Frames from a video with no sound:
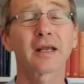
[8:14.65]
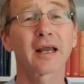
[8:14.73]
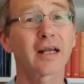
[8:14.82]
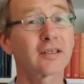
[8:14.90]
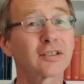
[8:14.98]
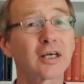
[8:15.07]

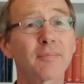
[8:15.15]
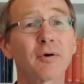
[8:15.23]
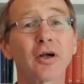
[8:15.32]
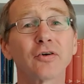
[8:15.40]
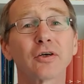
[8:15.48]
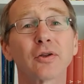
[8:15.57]
And Psalm
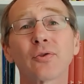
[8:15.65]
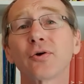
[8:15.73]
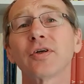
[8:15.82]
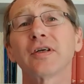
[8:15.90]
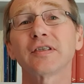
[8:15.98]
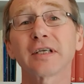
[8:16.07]

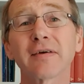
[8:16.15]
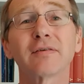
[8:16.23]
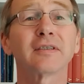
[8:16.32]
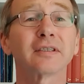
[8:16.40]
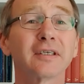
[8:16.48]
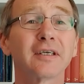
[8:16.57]

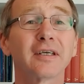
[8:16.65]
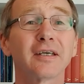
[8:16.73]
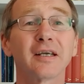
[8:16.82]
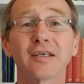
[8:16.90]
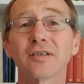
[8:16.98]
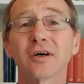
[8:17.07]
137
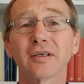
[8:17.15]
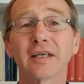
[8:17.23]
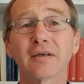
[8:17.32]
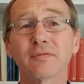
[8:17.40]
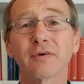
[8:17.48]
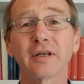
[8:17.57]
is not
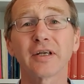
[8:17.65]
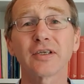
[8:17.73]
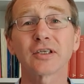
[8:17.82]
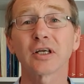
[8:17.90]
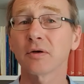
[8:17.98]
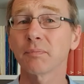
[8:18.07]
yet finished,